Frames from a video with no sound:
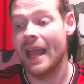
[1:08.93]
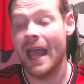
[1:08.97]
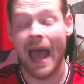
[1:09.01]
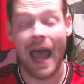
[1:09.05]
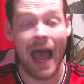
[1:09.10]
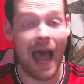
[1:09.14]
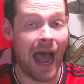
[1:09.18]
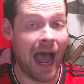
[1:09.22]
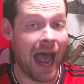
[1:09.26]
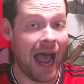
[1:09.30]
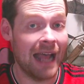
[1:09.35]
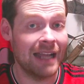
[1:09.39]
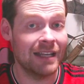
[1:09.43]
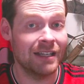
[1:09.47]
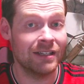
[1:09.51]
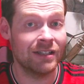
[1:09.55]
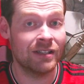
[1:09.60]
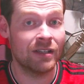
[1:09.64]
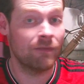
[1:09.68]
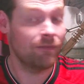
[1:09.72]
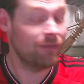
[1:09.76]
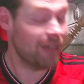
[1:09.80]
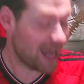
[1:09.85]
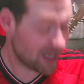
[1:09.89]
And
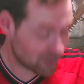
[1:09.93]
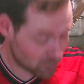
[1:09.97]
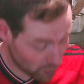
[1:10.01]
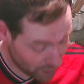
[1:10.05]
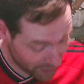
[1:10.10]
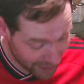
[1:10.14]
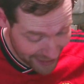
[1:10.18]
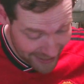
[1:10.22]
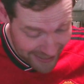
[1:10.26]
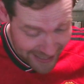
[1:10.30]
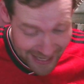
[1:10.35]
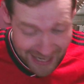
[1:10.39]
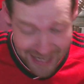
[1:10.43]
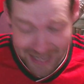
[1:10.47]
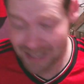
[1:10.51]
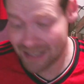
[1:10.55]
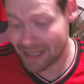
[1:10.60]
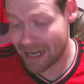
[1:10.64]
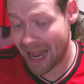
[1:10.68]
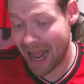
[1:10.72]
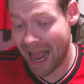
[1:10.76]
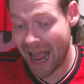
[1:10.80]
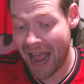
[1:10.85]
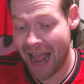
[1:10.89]
that's what they did,
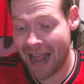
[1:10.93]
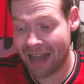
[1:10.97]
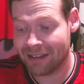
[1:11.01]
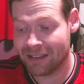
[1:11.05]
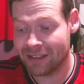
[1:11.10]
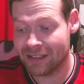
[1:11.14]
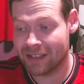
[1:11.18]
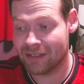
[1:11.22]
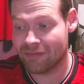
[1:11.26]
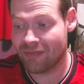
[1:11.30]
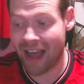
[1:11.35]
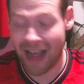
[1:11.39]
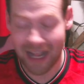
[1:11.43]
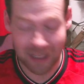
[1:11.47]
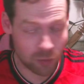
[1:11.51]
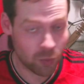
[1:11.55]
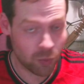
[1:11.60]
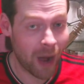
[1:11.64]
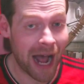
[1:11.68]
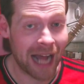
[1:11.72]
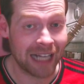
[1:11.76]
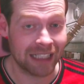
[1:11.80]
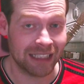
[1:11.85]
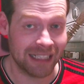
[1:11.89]
and that's what
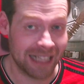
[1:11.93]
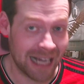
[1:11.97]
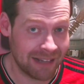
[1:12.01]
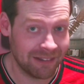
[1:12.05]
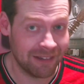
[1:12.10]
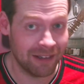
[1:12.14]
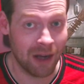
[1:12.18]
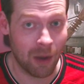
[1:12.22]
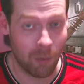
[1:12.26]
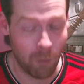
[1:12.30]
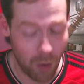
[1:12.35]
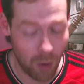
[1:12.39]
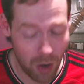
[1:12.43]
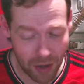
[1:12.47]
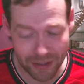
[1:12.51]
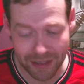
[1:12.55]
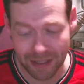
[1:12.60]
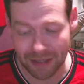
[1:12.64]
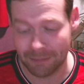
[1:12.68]
actually ended up working,